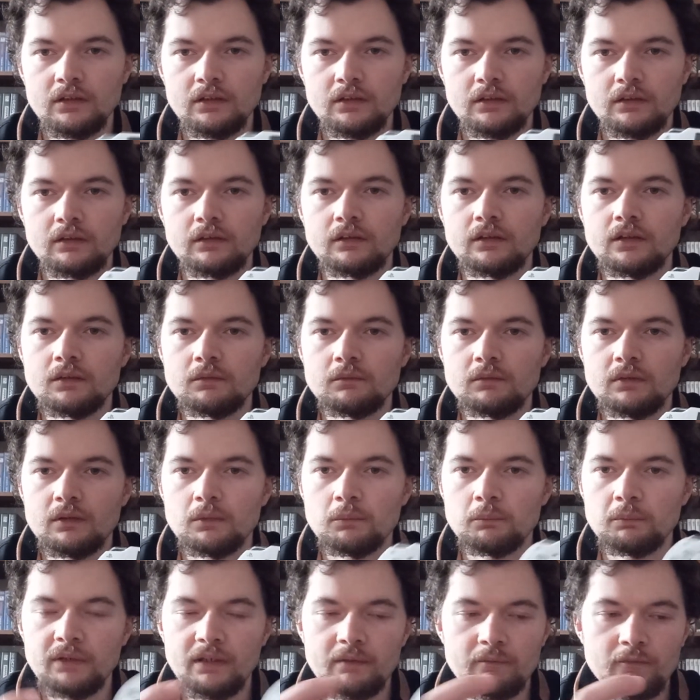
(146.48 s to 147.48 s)
I hope
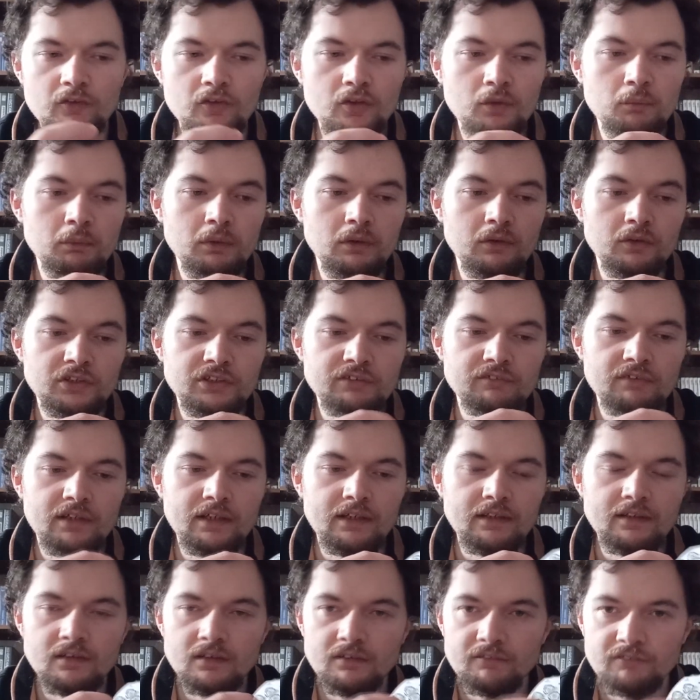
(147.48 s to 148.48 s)
I can get the terminology
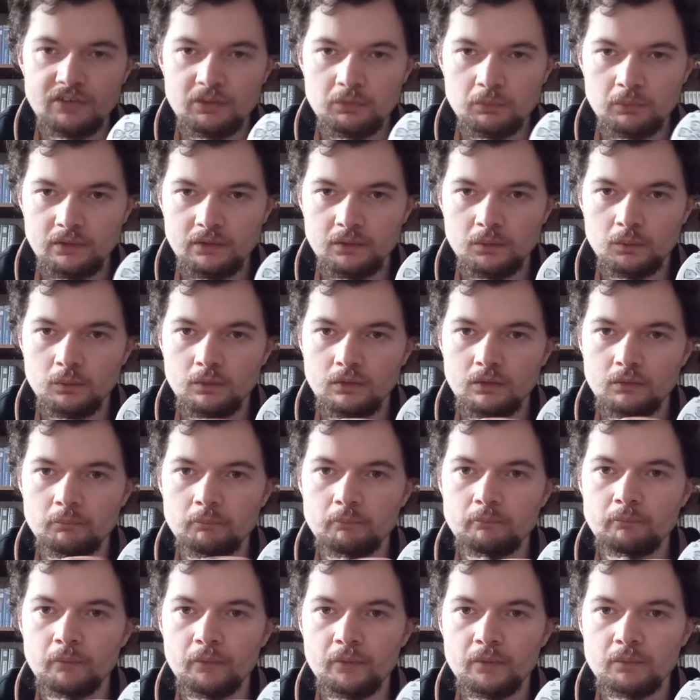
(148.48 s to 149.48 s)
right, an individual little
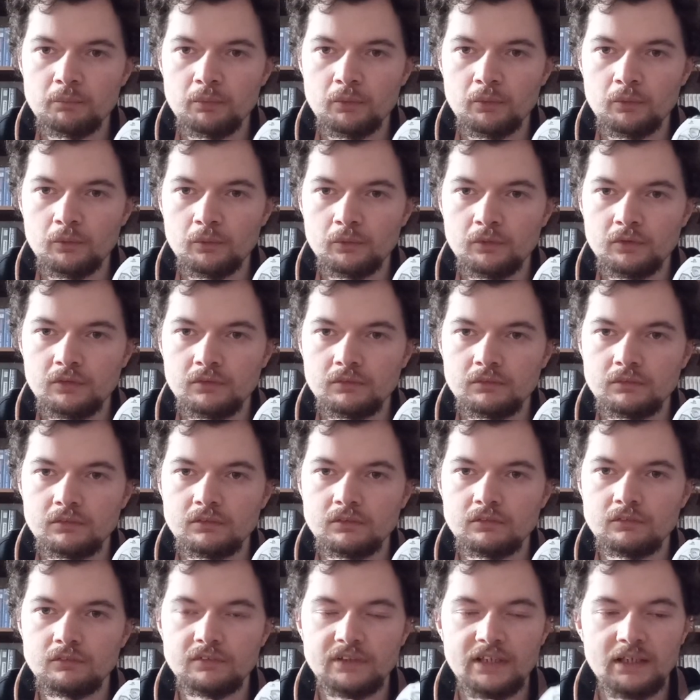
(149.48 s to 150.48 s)
motherboard
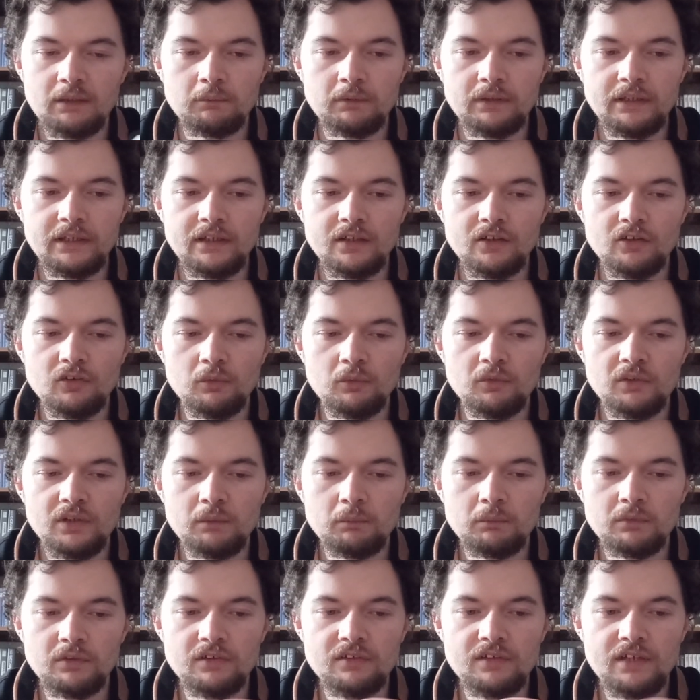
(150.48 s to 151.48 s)
down here. So I was
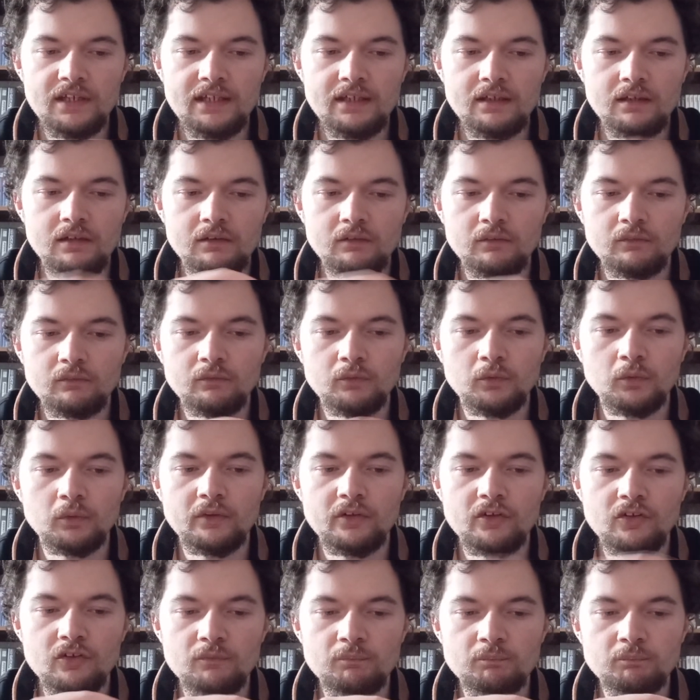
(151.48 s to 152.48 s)
able to take all
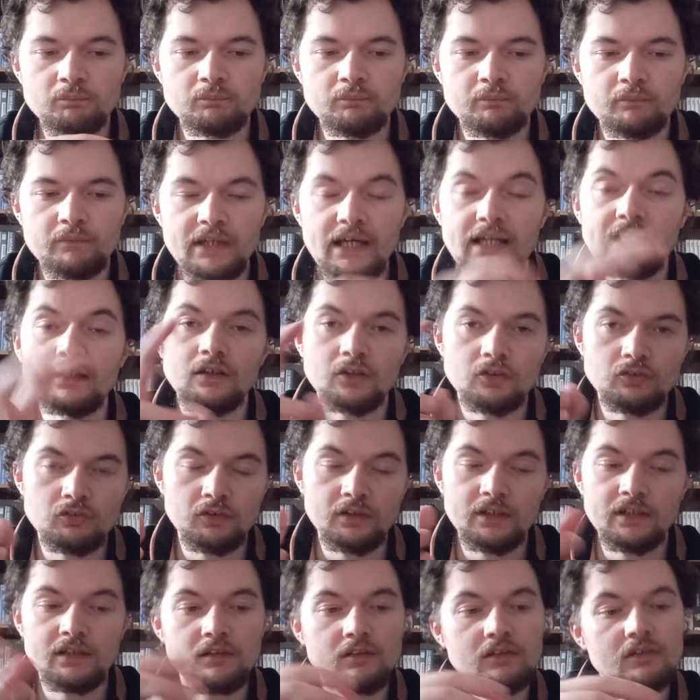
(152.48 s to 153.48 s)
the
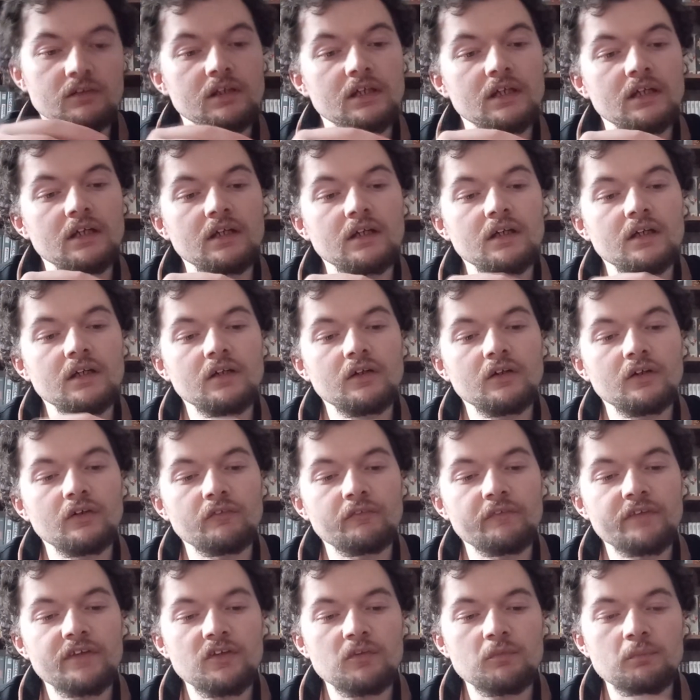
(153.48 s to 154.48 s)
electronics
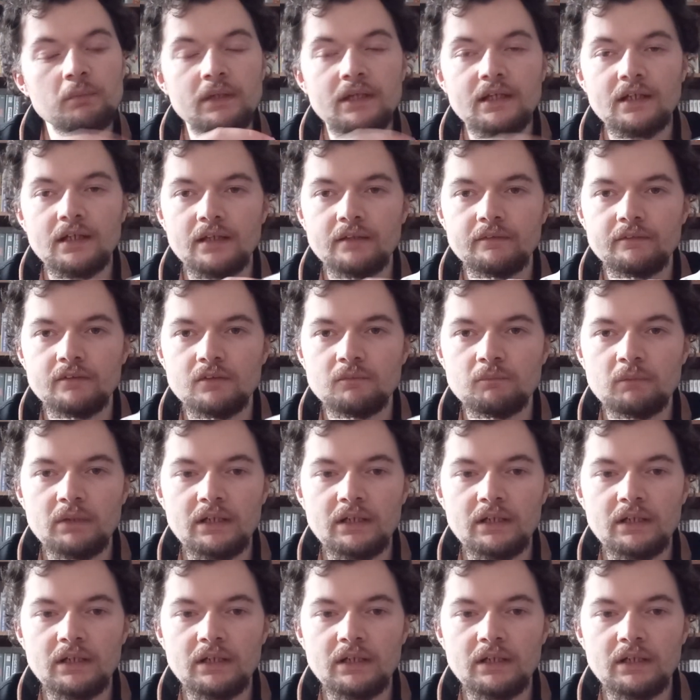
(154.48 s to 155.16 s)
of this bit and